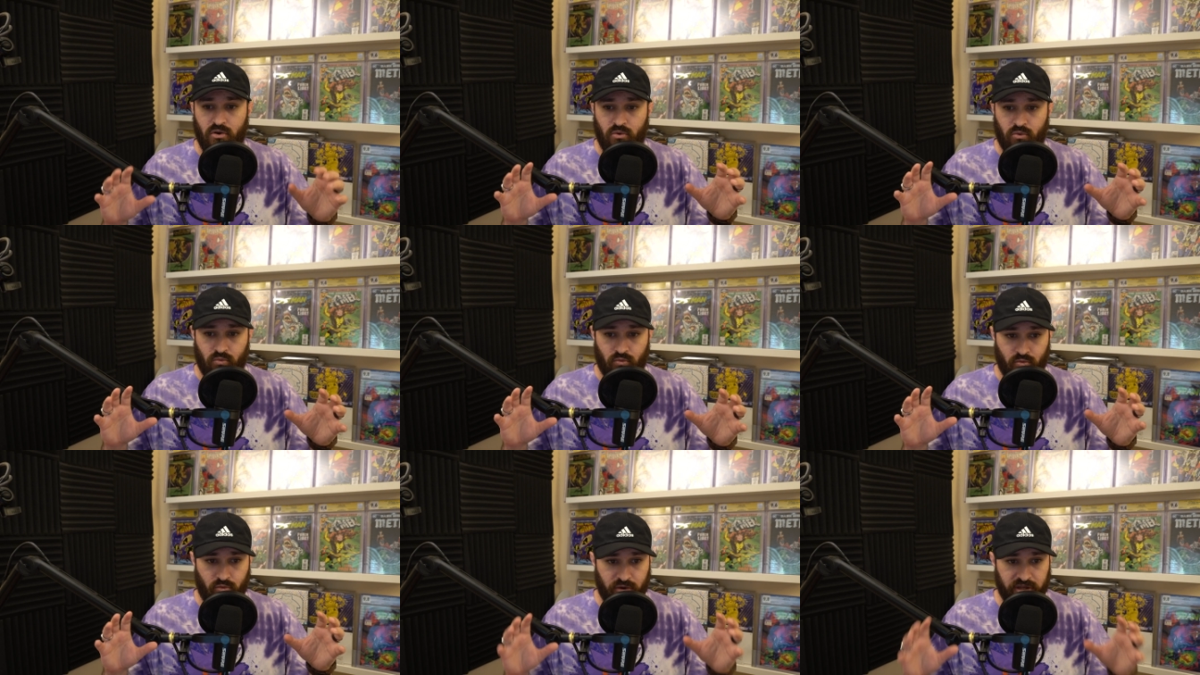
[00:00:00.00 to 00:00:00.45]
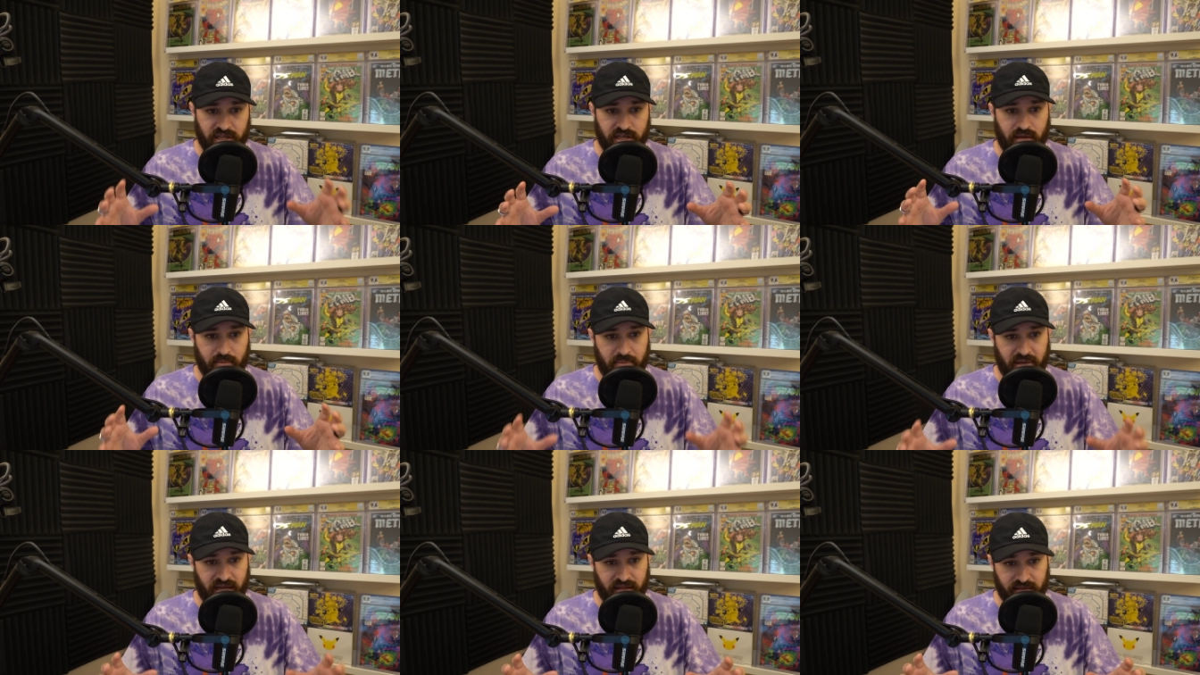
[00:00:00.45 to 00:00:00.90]
really
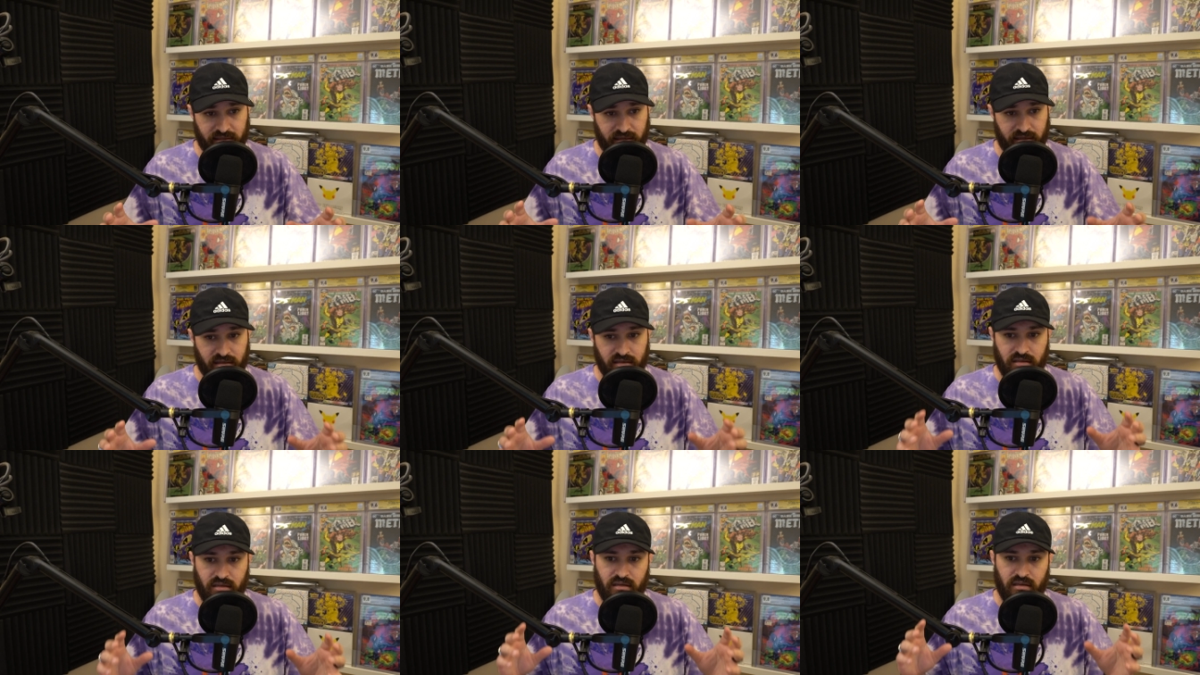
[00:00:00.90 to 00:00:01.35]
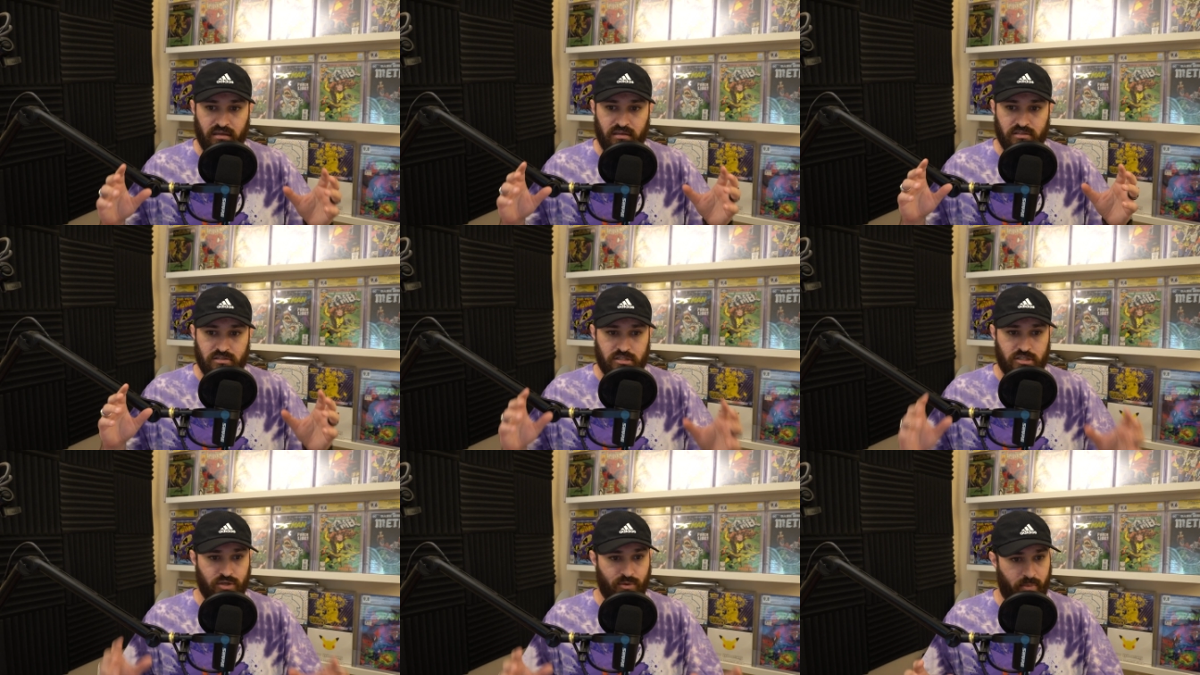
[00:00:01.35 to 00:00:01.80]
compelling
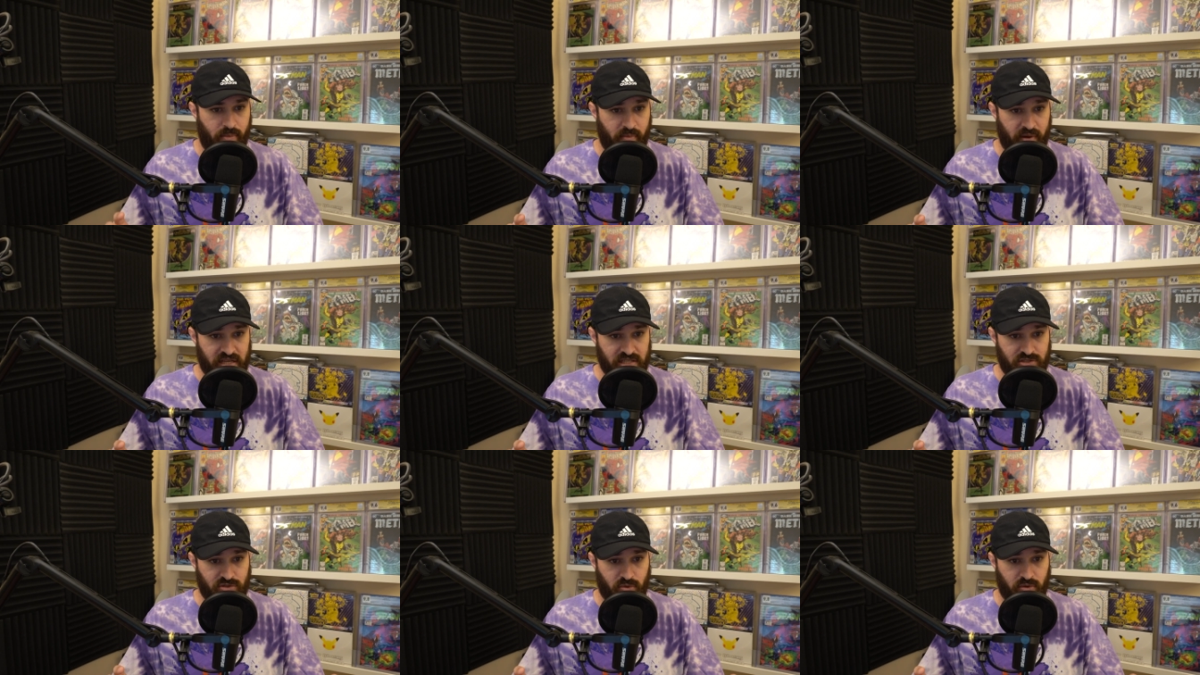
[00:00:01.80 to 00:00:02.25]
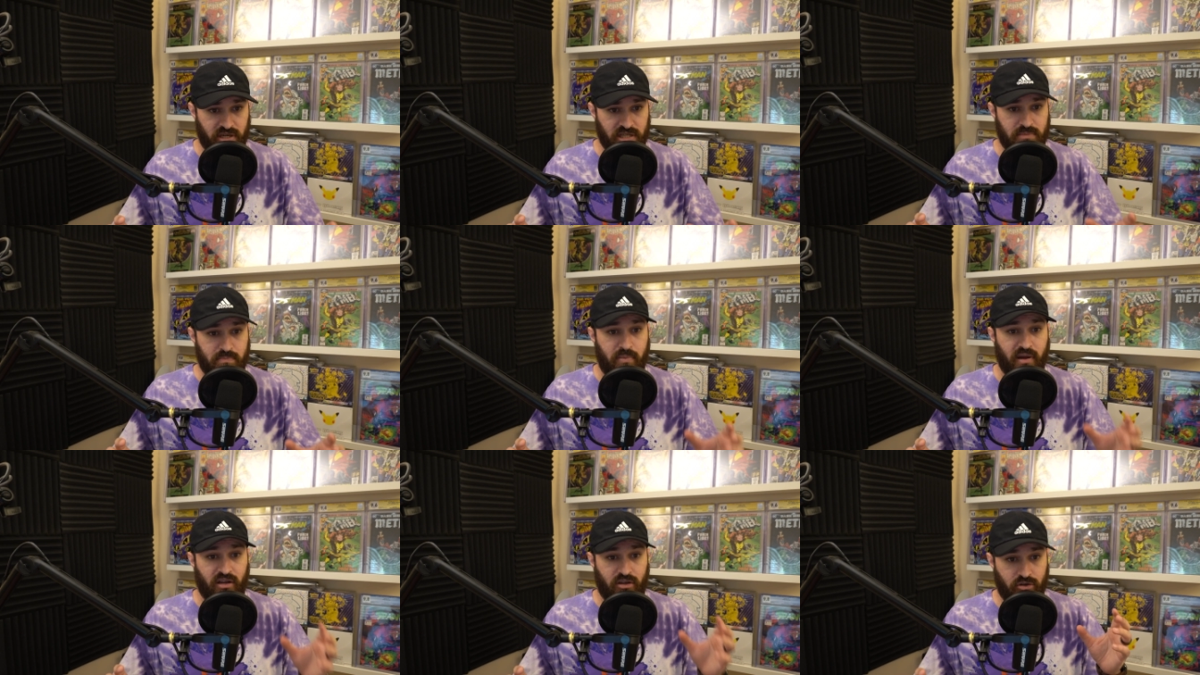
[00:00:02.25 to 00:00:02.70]
Superman stories,
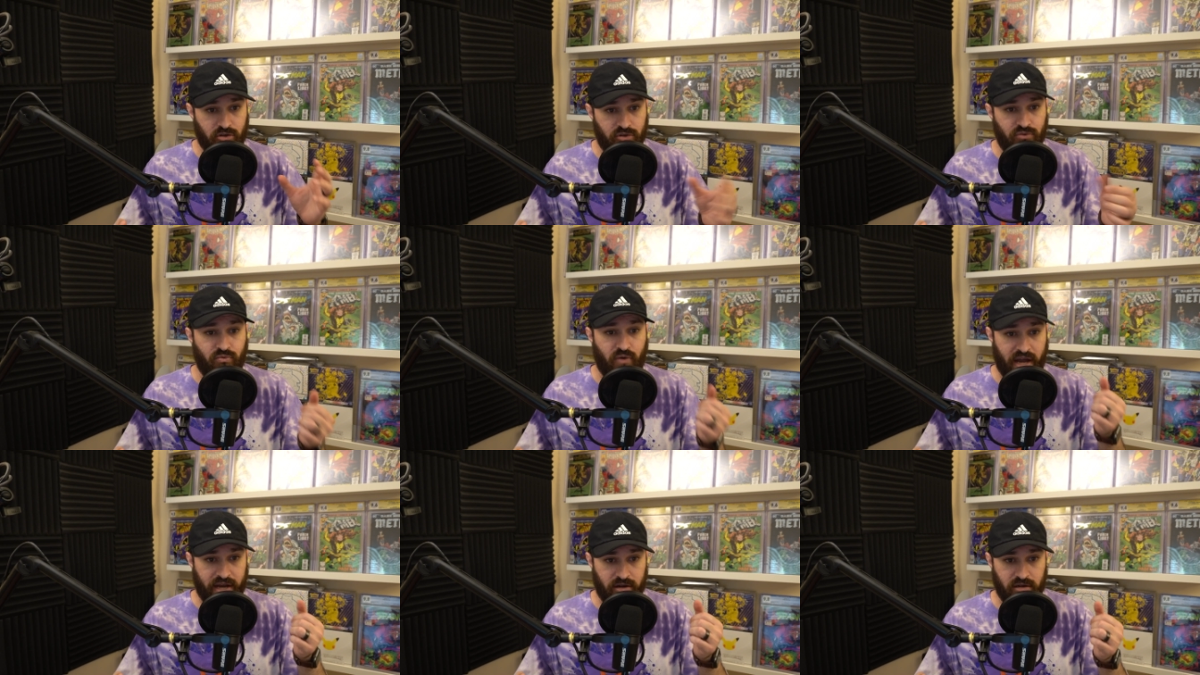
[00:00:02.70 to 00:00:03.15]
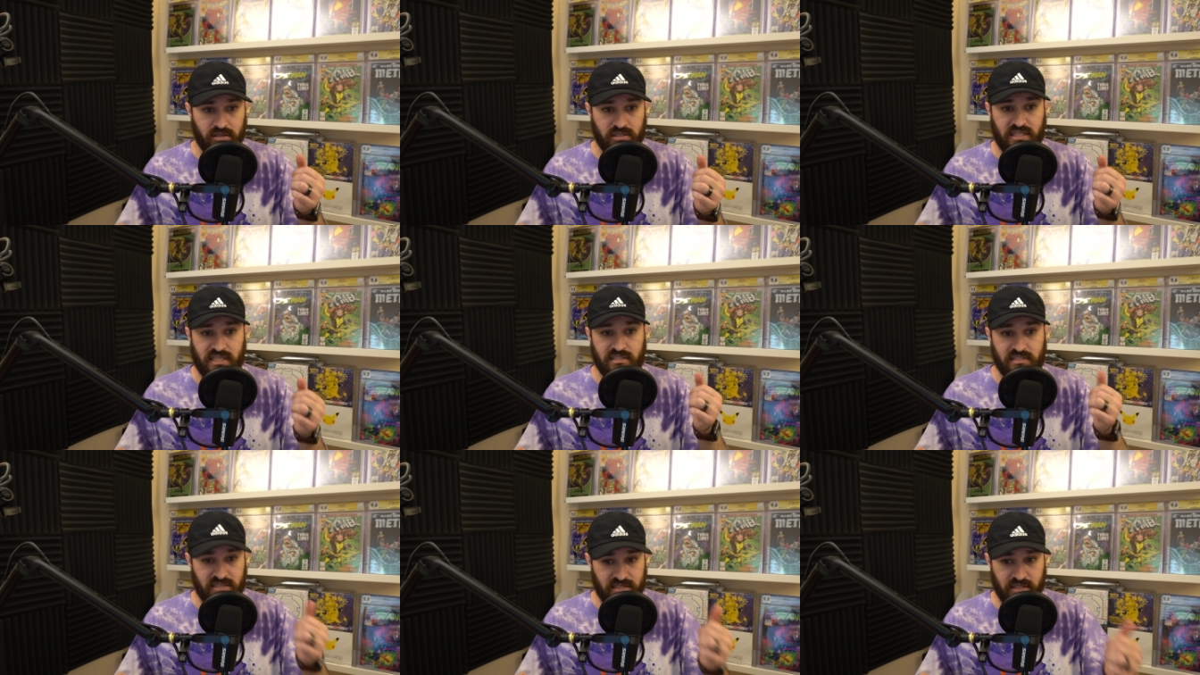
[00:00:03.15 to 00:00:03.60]
but good writers
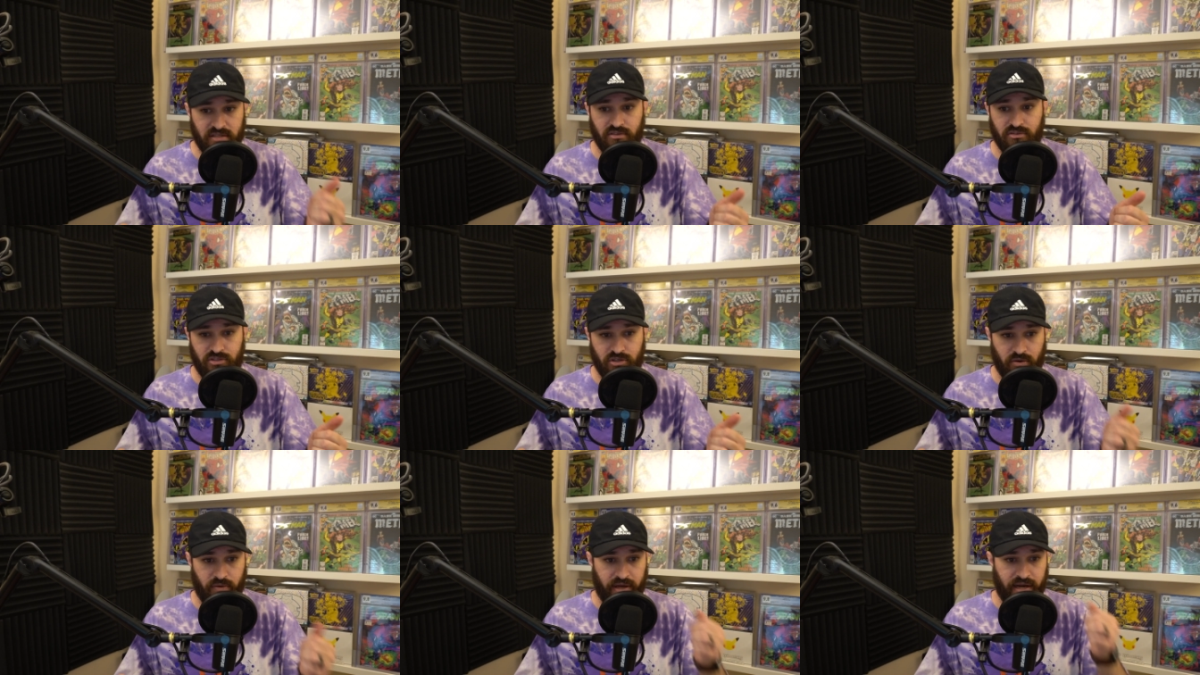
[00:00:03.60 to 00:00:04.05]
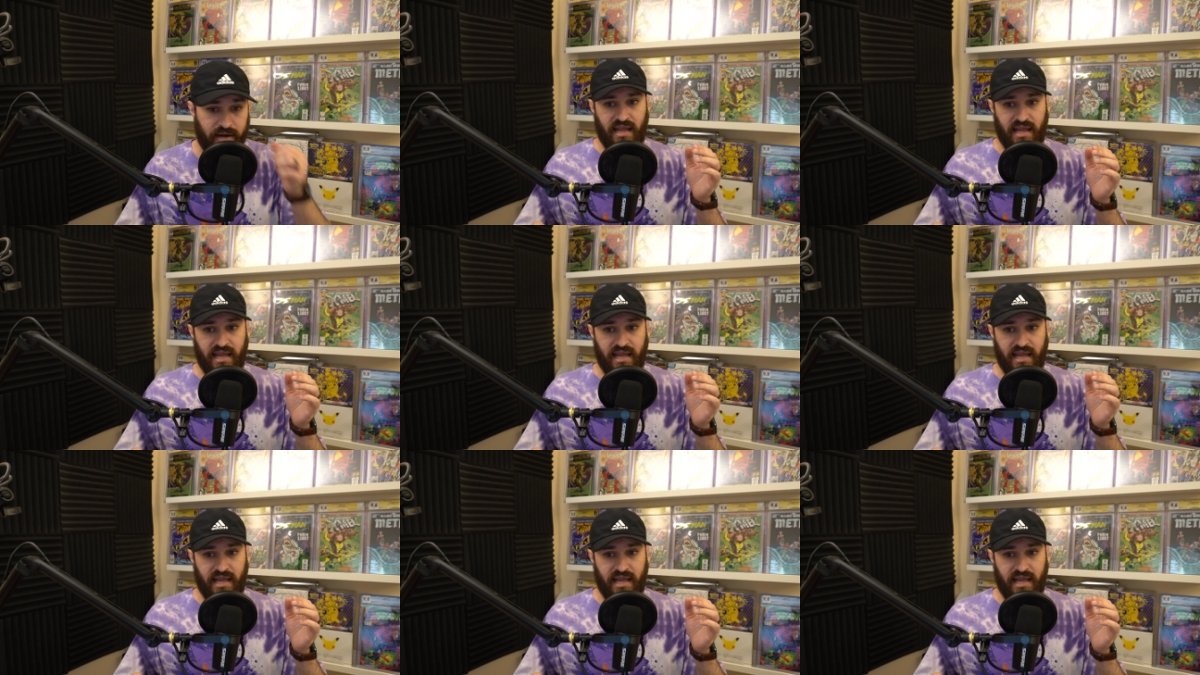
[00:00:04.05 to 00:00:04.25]
can still do it.